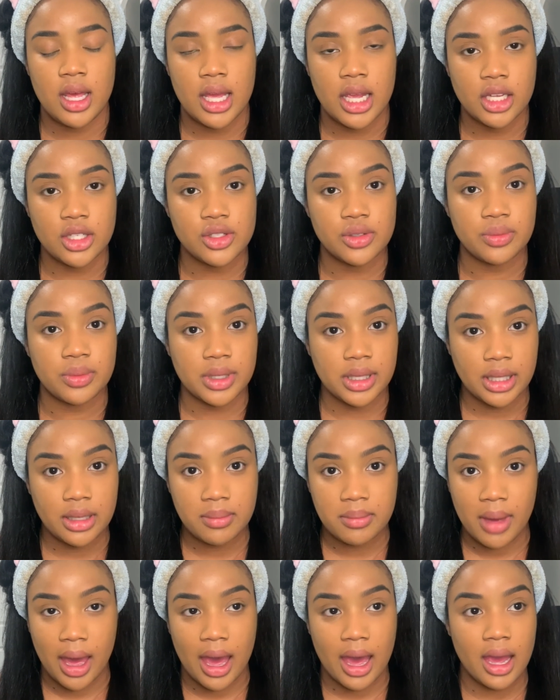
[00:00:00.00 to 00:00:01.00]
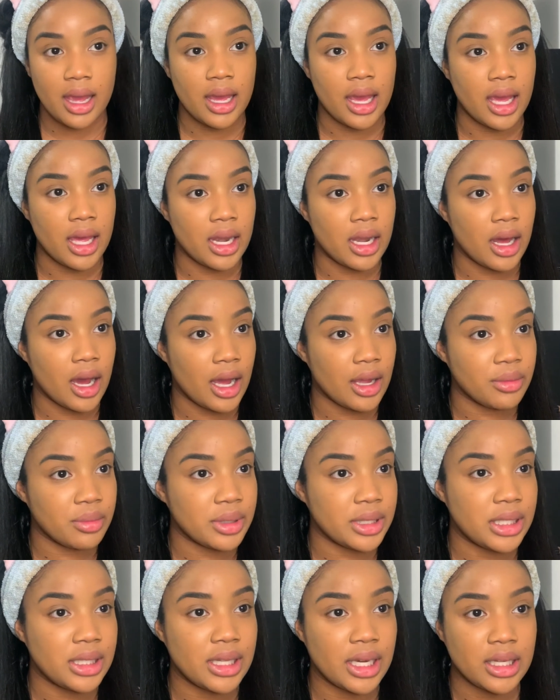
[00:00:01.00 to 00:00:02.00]
It's really matte, and I
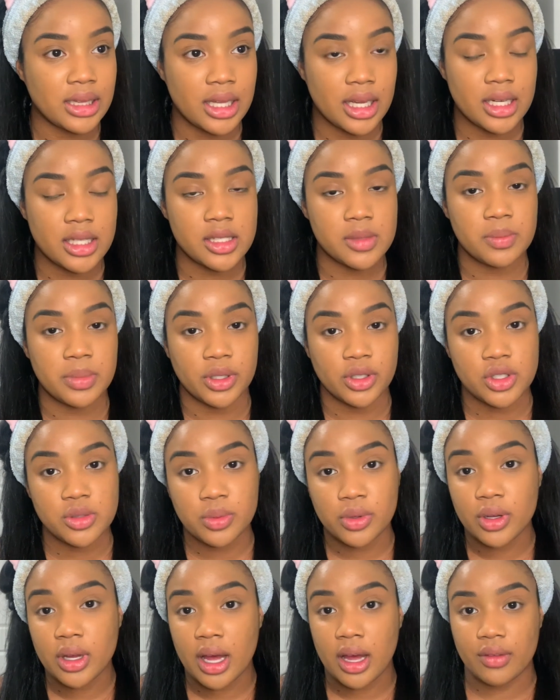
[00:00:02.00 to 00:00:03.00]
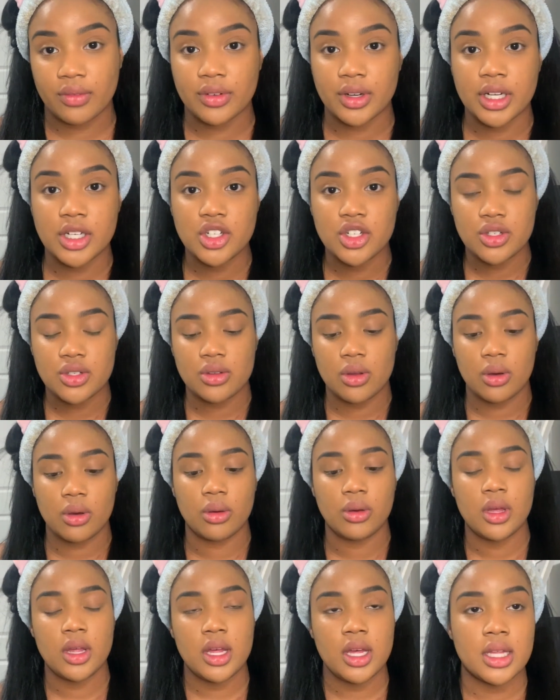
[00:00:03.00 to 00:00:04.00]
really like that it's buildable coverage.
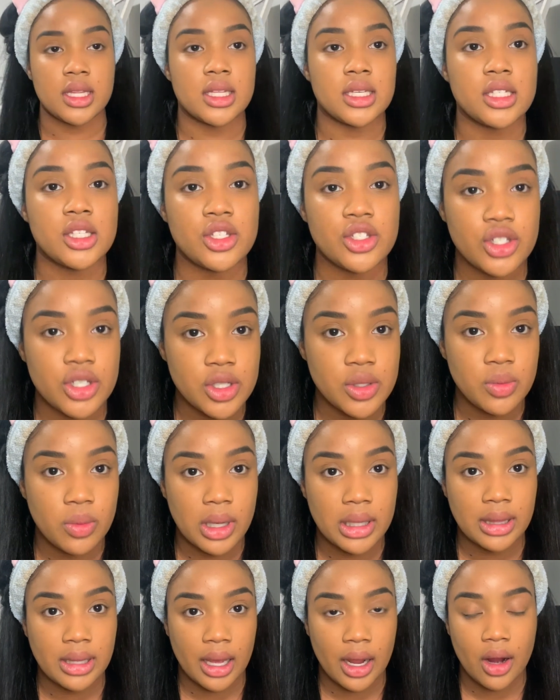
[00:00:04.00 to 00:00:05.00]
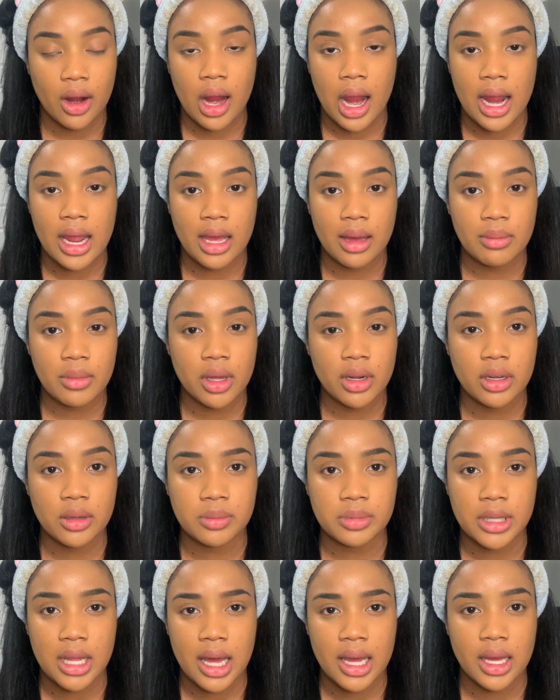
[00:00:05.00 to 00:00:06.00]
So this is just one layer. I am going to
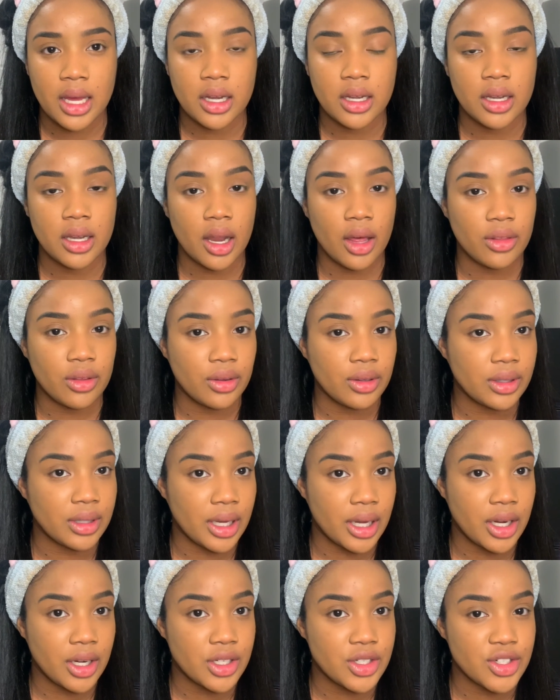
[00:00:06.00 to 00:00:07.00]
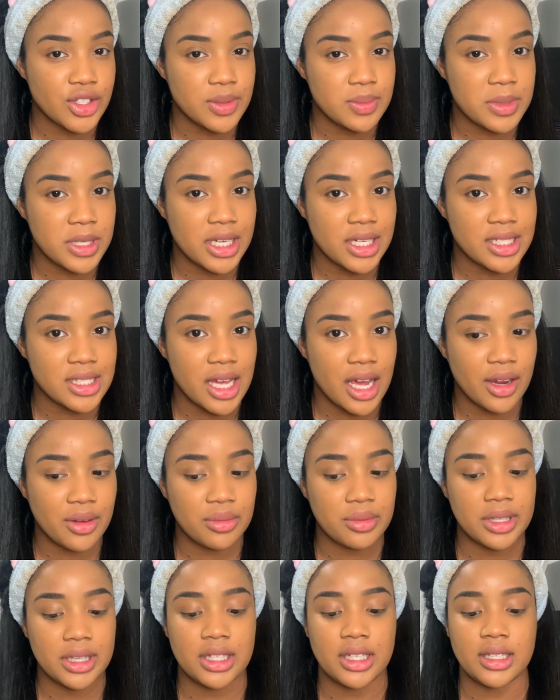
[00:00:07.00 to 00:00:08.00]
apply another layer just because I
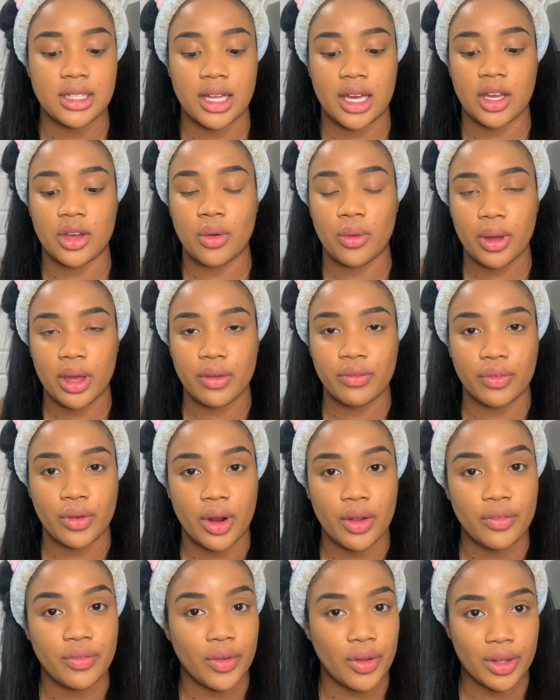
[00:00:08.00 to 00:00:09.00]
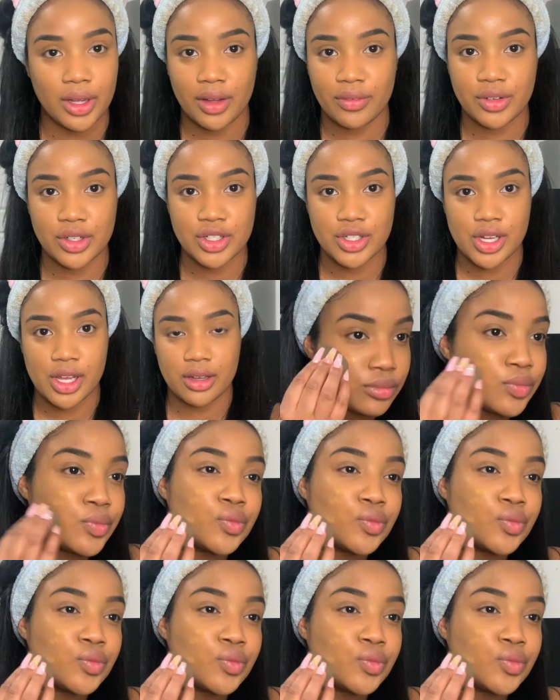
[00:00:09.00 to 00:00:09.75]
really like going for a full coverage look.